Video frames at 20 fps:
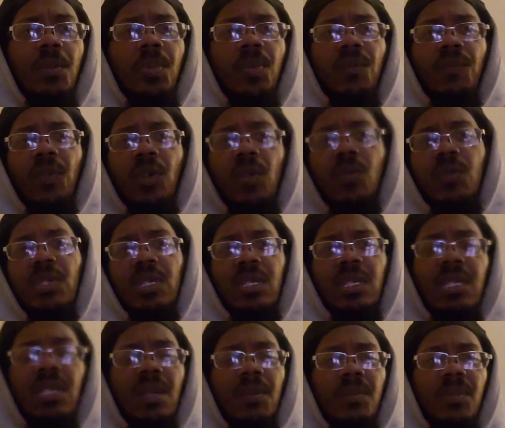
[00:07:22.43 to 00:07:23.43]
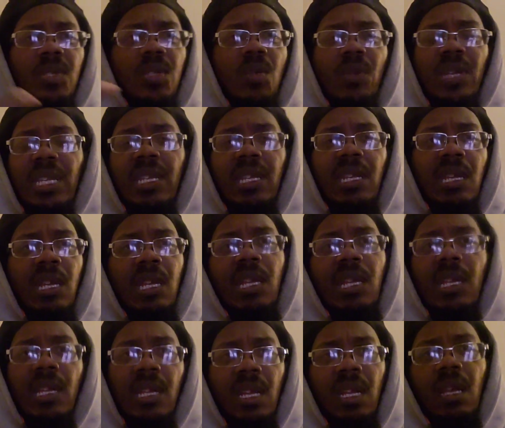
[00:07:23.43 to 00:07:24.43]
parole or something, so he
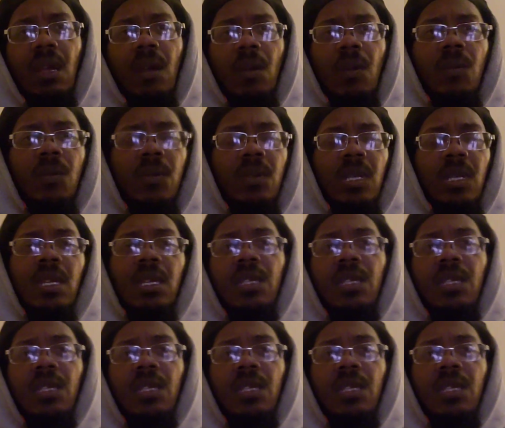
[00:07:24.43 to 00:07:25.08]
couldn't go.